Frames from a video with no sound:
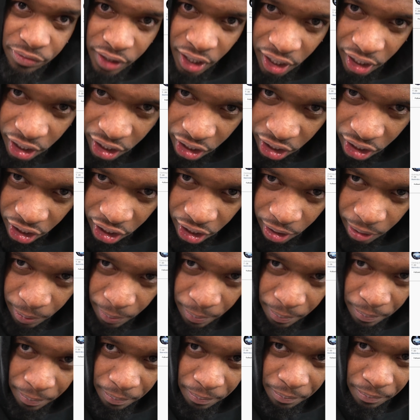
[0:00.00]

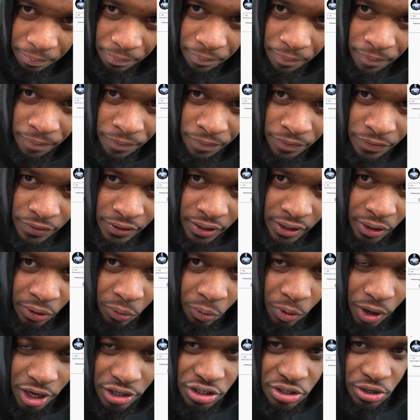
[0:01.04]
Um,
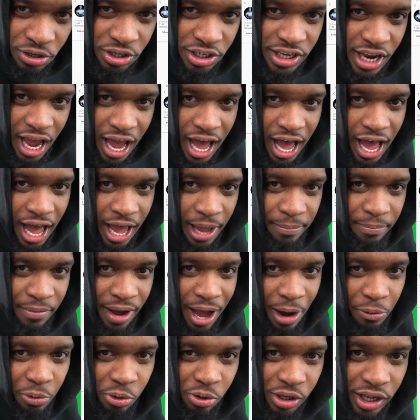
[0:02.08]
Western time.
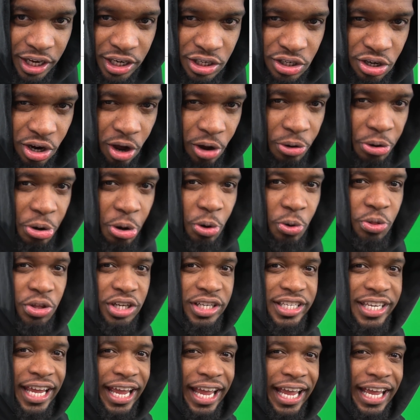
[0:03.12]
I will let y'all know the
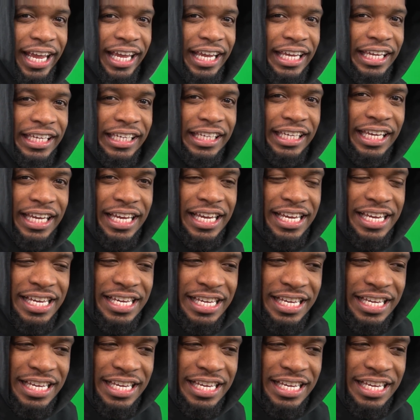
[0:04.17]
day